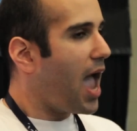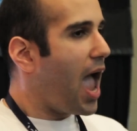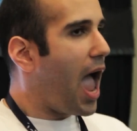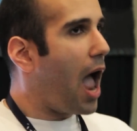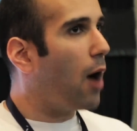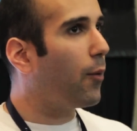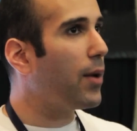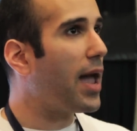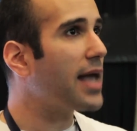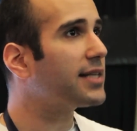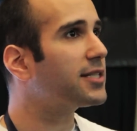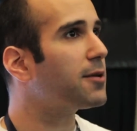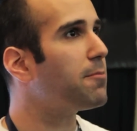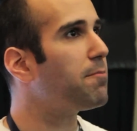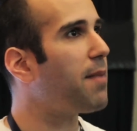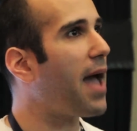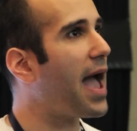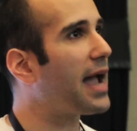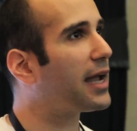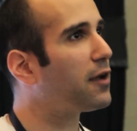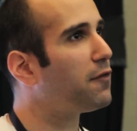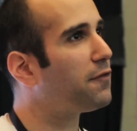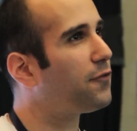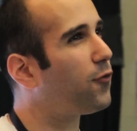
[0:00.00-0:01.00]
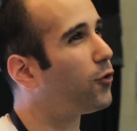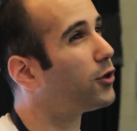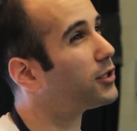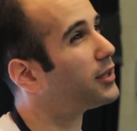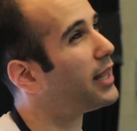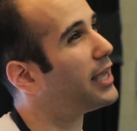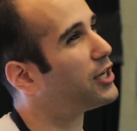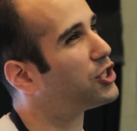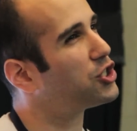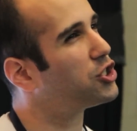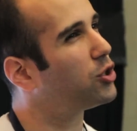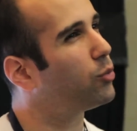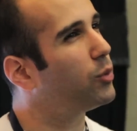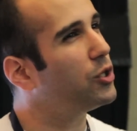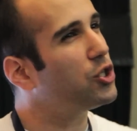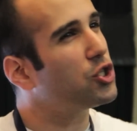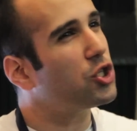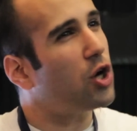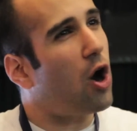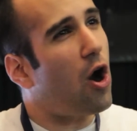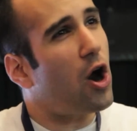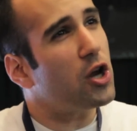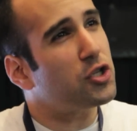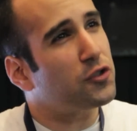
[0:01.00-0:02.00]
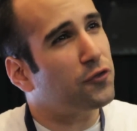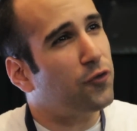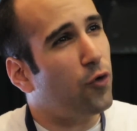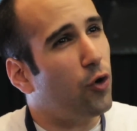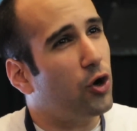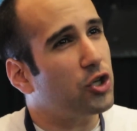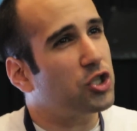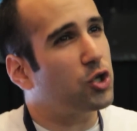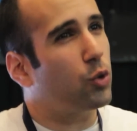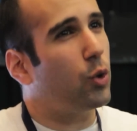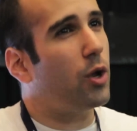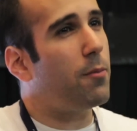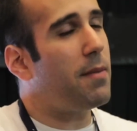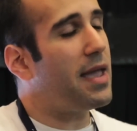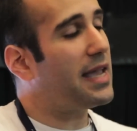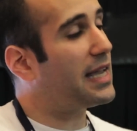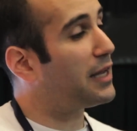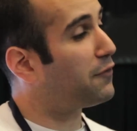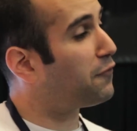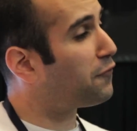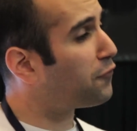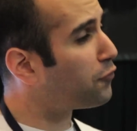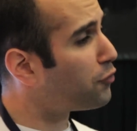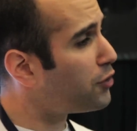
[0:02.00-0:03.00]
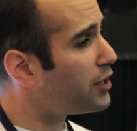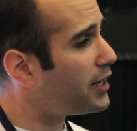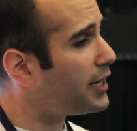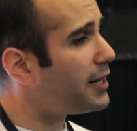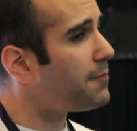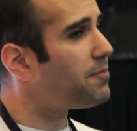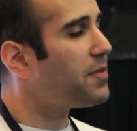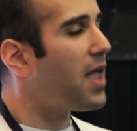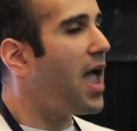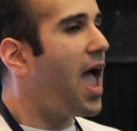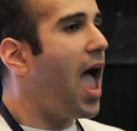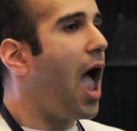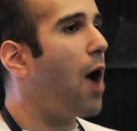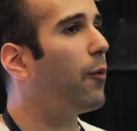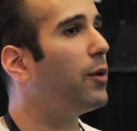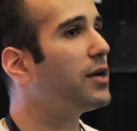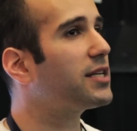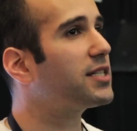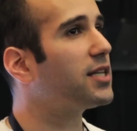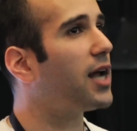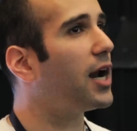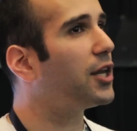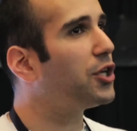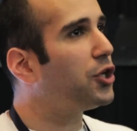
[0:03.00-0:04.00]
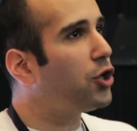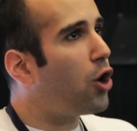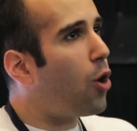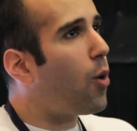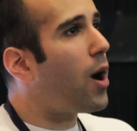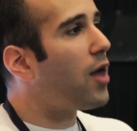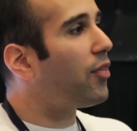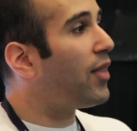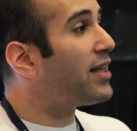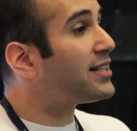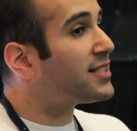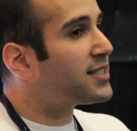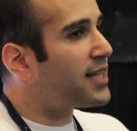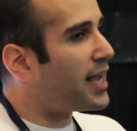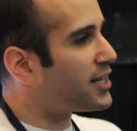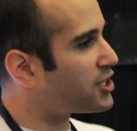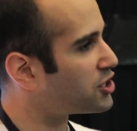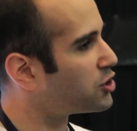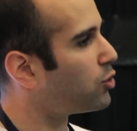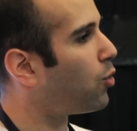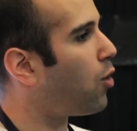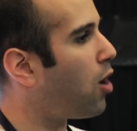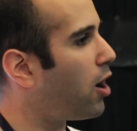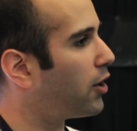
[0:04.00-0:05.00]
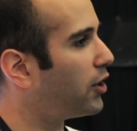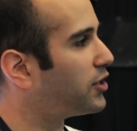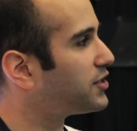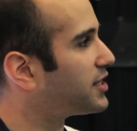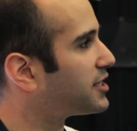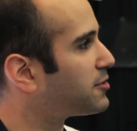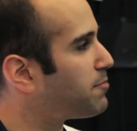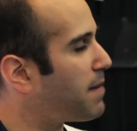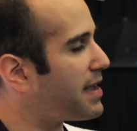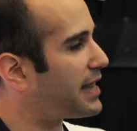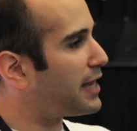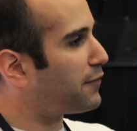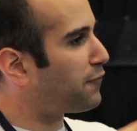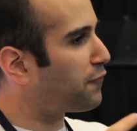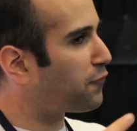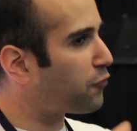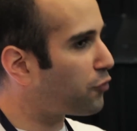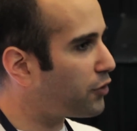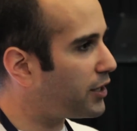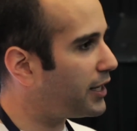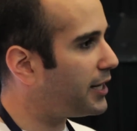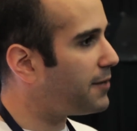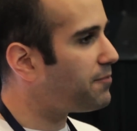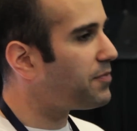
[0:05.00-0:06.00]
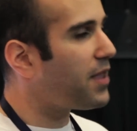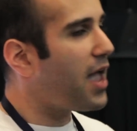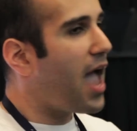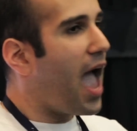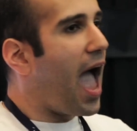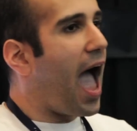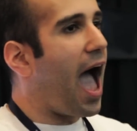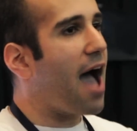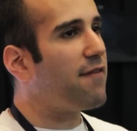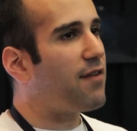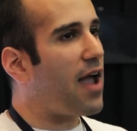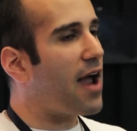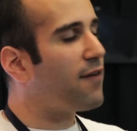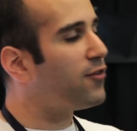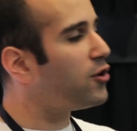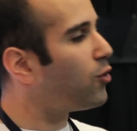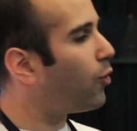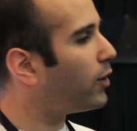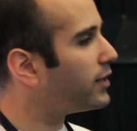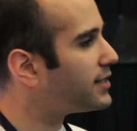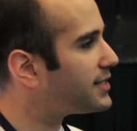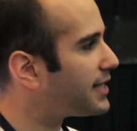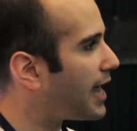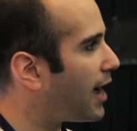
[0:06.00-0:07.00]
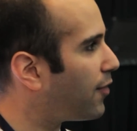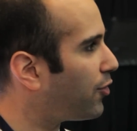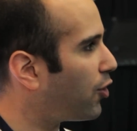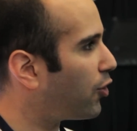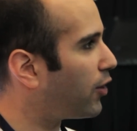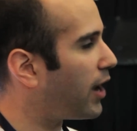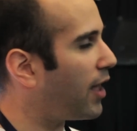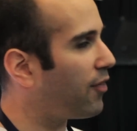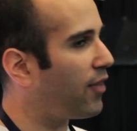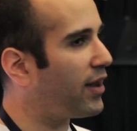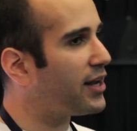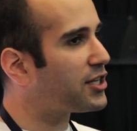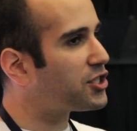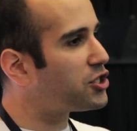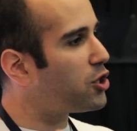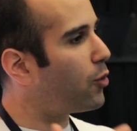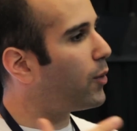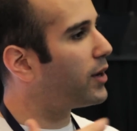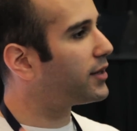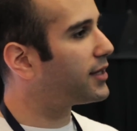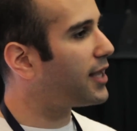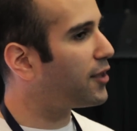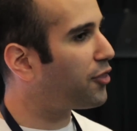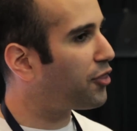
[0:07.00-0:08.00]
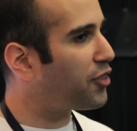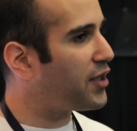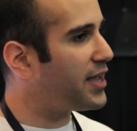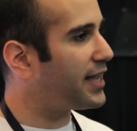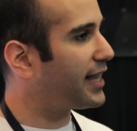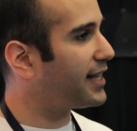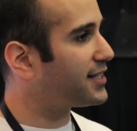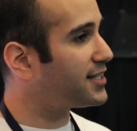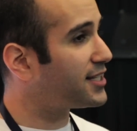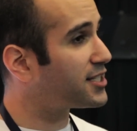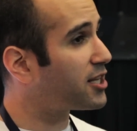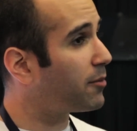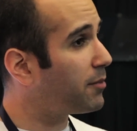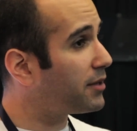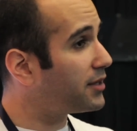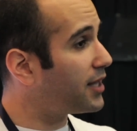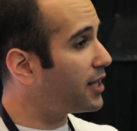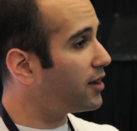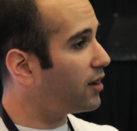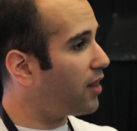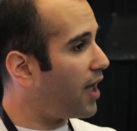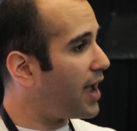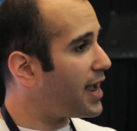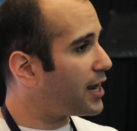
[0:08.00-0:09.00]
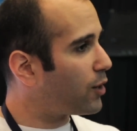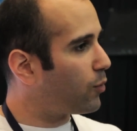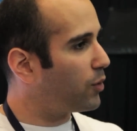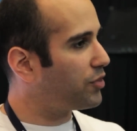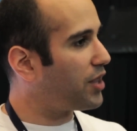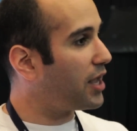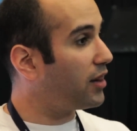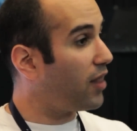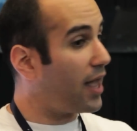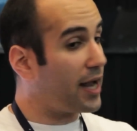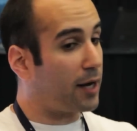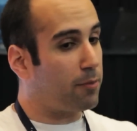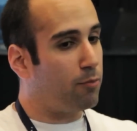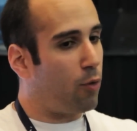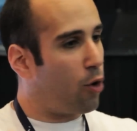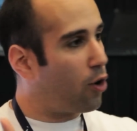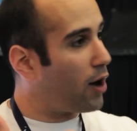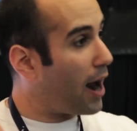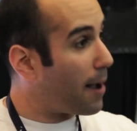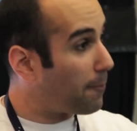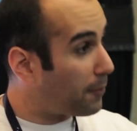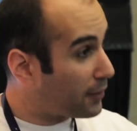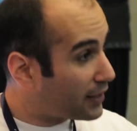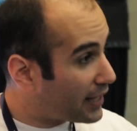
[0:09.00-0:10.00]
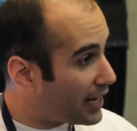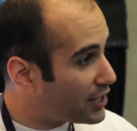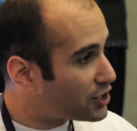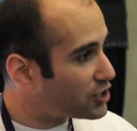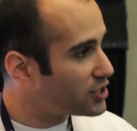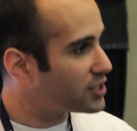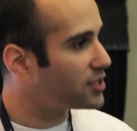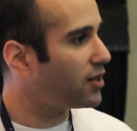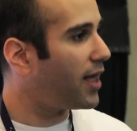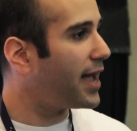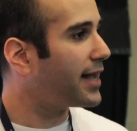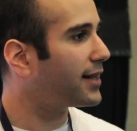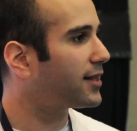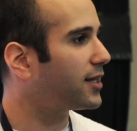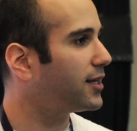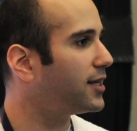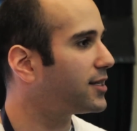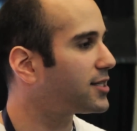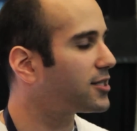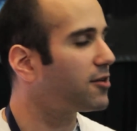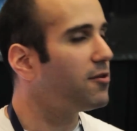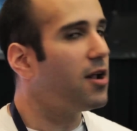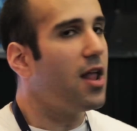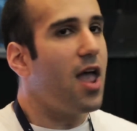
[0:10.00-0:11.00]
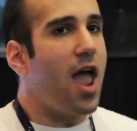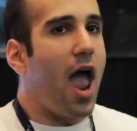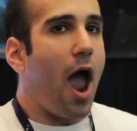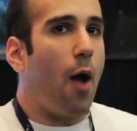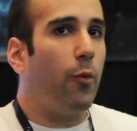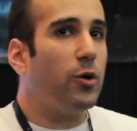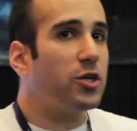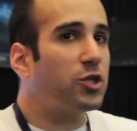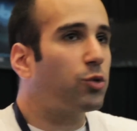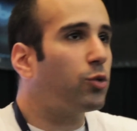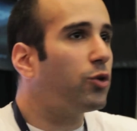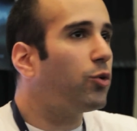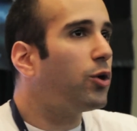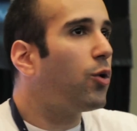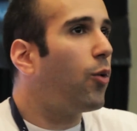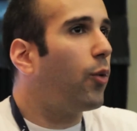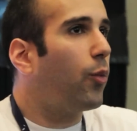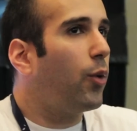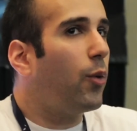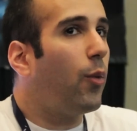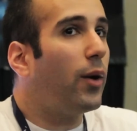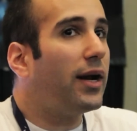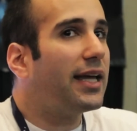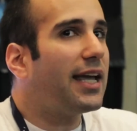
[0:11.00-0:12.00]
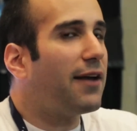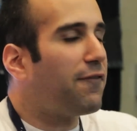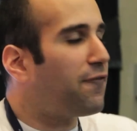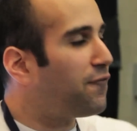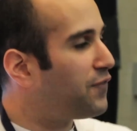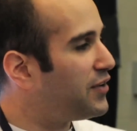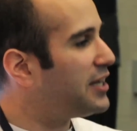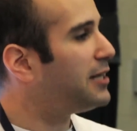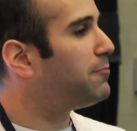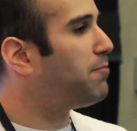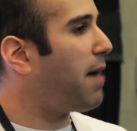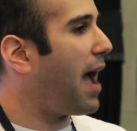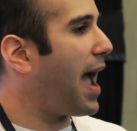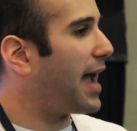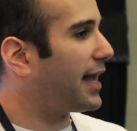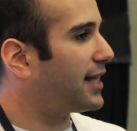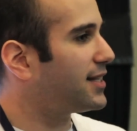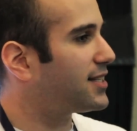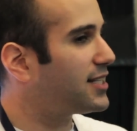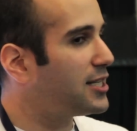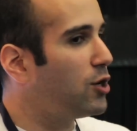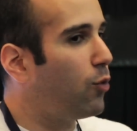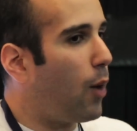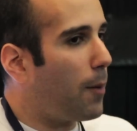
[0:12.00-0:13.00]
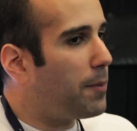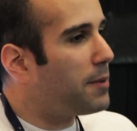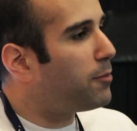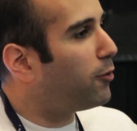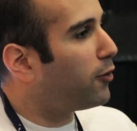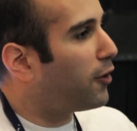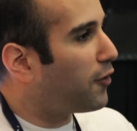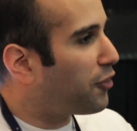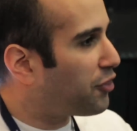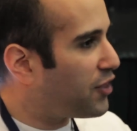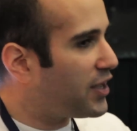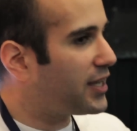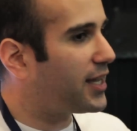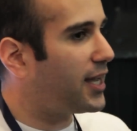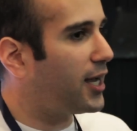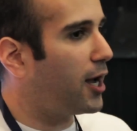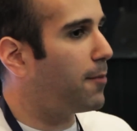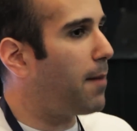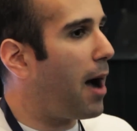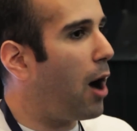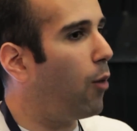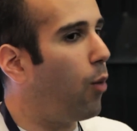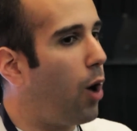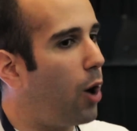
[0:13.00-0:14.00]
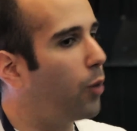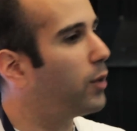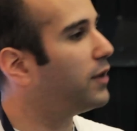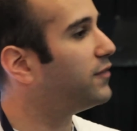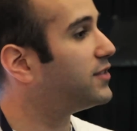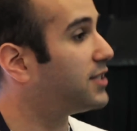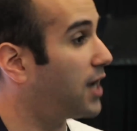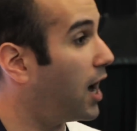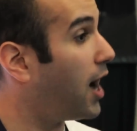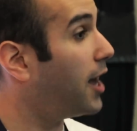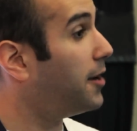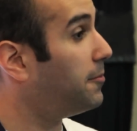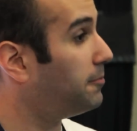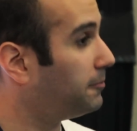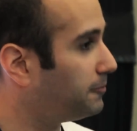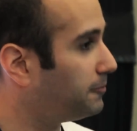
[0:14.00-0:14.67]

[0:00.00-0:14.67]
And we had some back and forth, like, should we charge for it? Should we make it free? And we decided, you know what, let's test the waters, let's make it free, have everyone download it, and let us know what they think. Is it something they like? Would they like more applications like this? And we just really, we want to get feedback and see what people are thinking about what we've done.